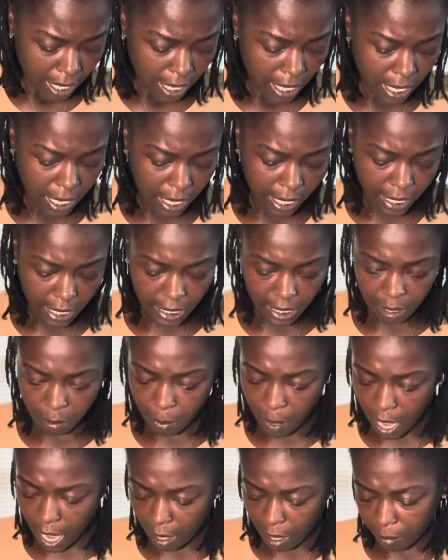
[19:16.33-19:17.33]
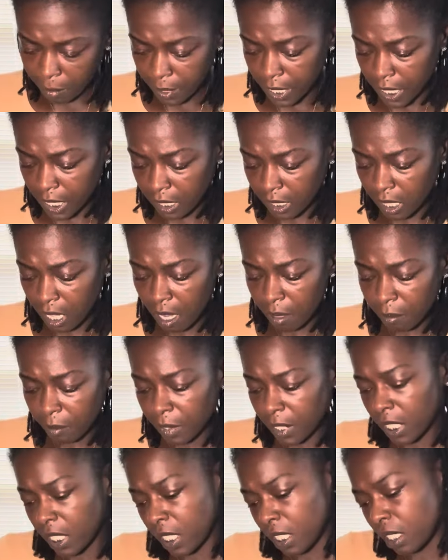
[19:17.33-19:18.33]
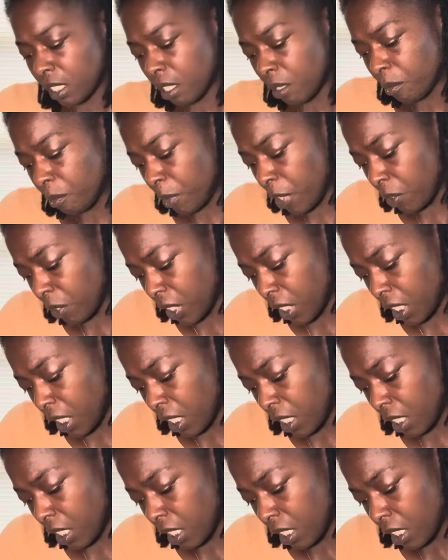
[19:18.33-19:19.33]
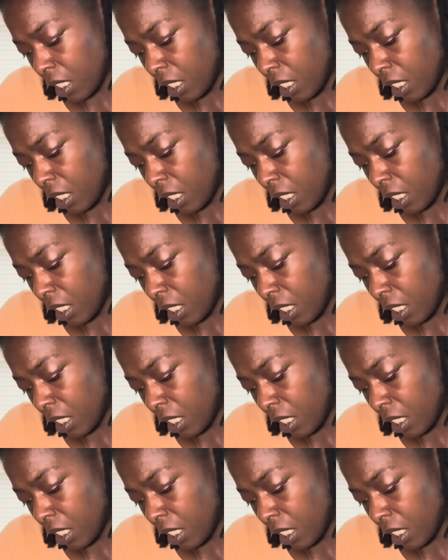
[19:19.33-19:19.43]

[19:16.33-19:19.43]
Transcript: And this poverty has come to this community